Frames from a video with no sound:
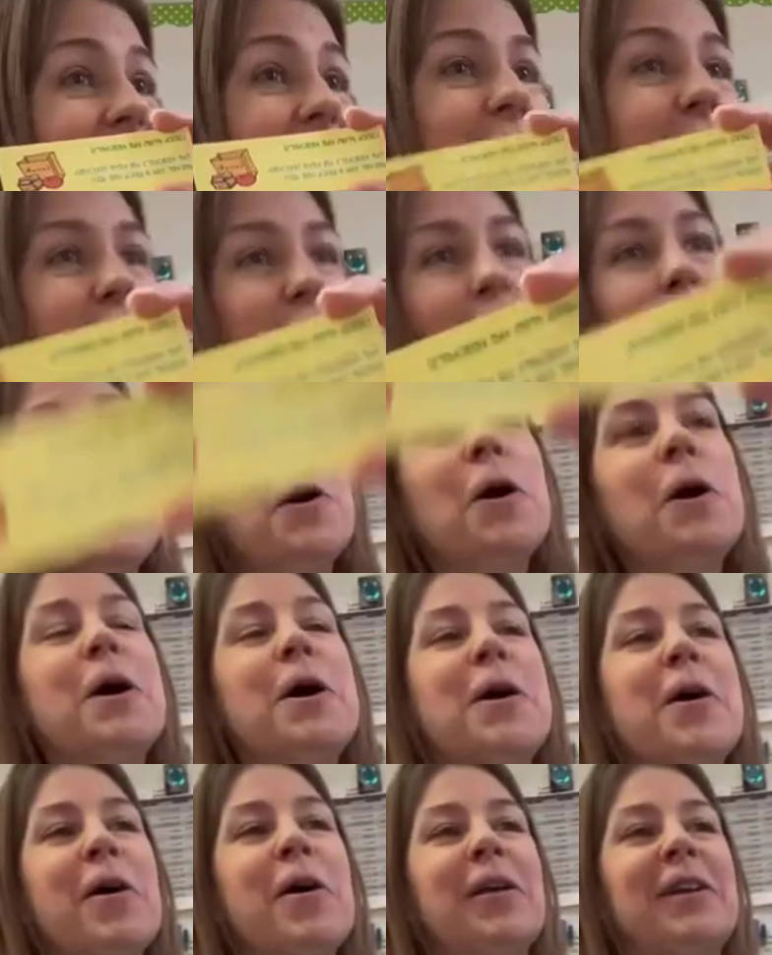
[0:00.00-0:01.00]

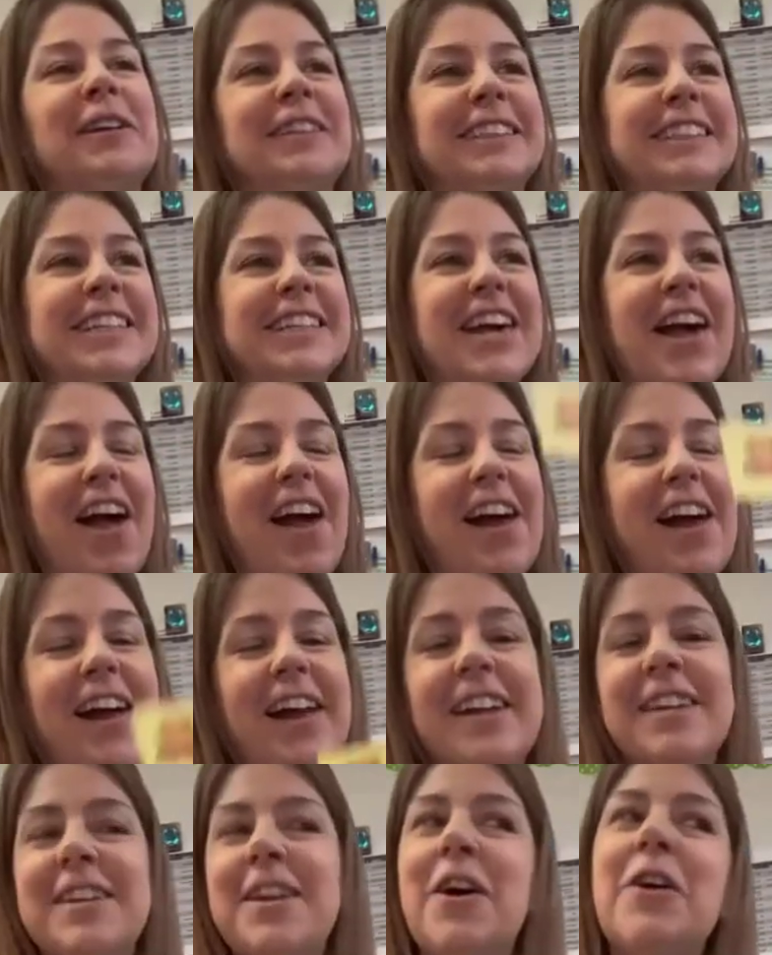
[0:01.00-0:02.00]
Sold!
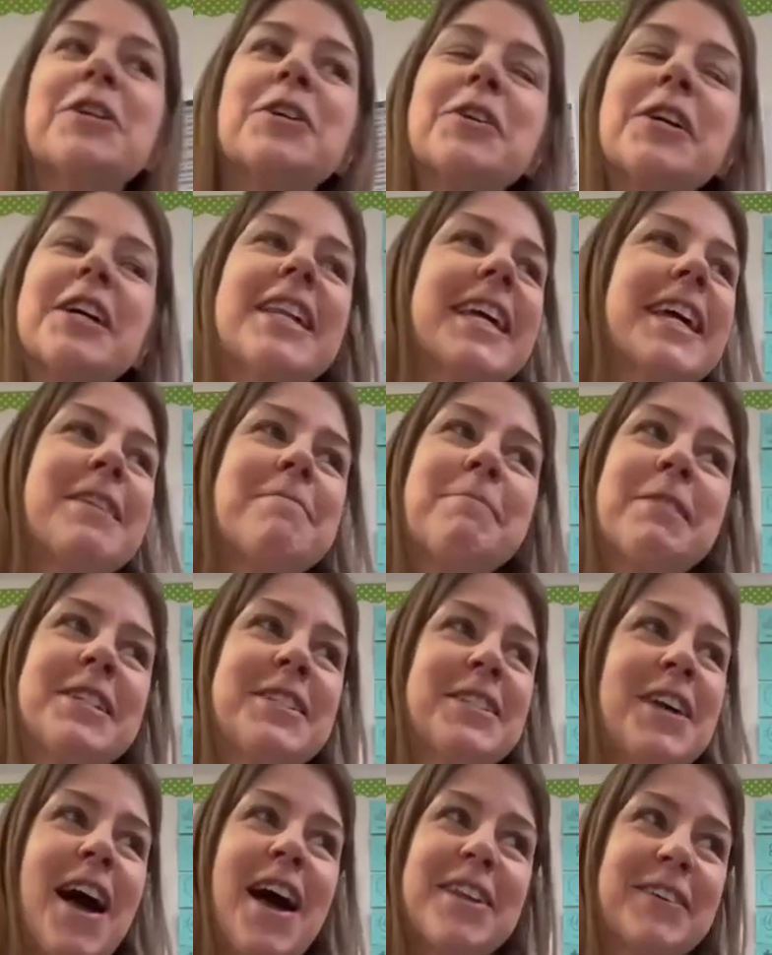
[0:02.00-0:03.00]
I know you're gonna
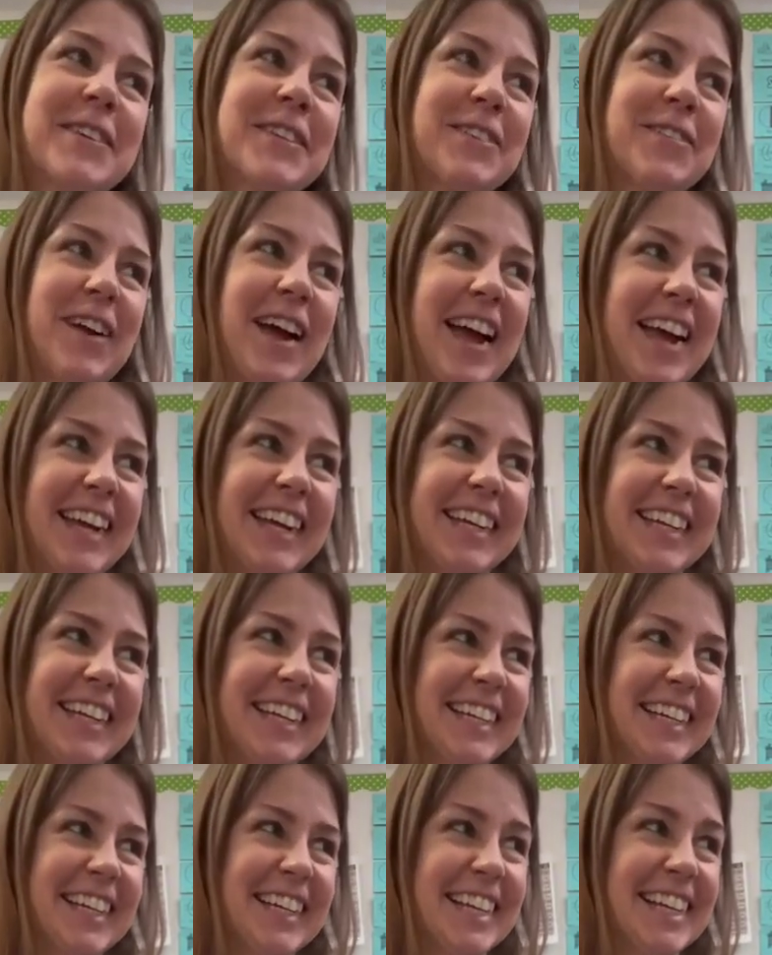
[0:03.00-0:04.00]
get McDonald's,
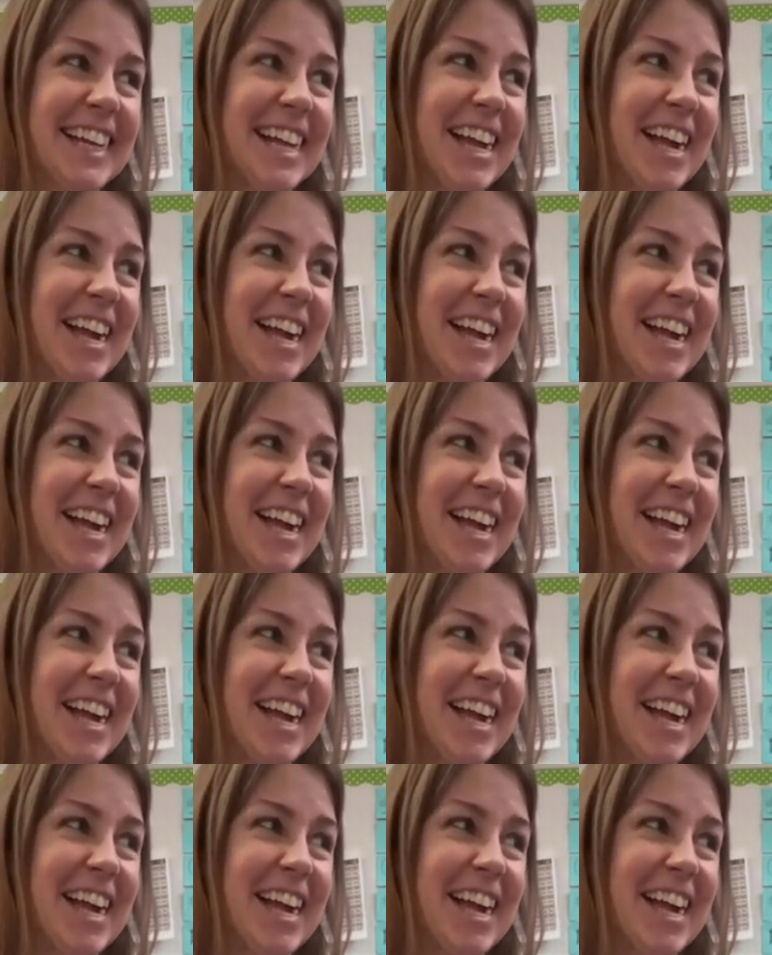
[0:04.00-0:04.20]
right?